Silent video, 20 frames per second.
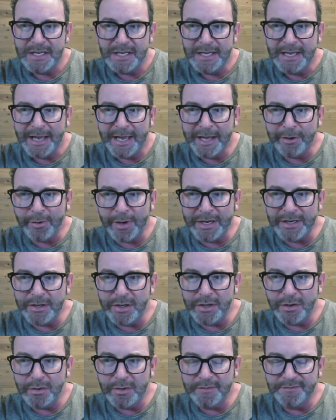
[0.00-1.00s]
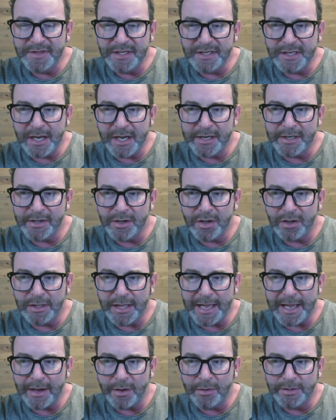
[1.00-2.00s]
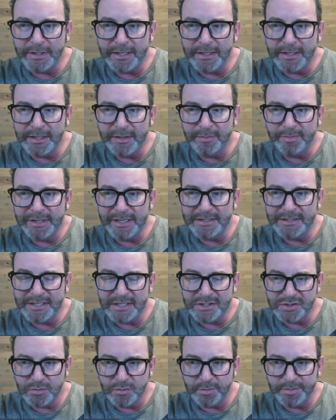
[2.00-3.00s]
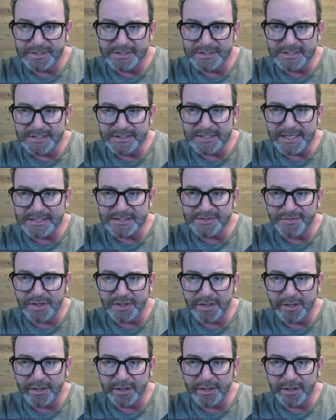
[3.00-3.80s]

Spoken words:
How do I know if they got it all out and implantation will be successful?